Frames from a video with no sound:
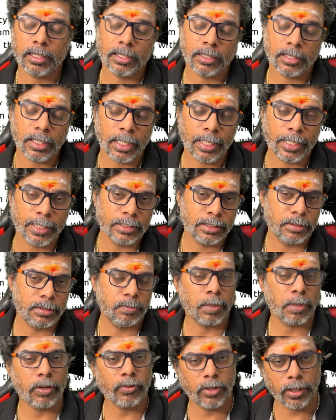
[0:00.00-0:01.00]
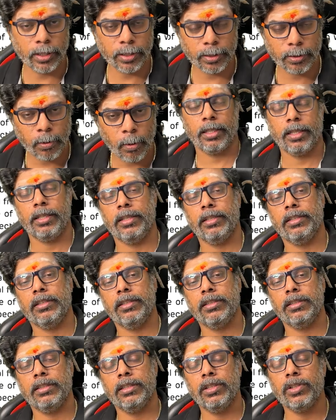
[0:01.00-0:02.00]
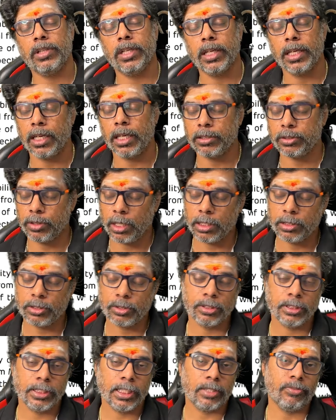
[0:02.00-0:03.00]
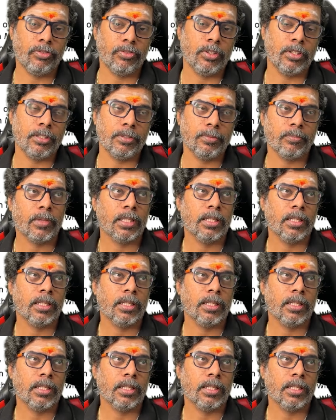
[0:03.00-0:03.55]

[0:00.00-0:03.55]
Reliance Power. You can also check for,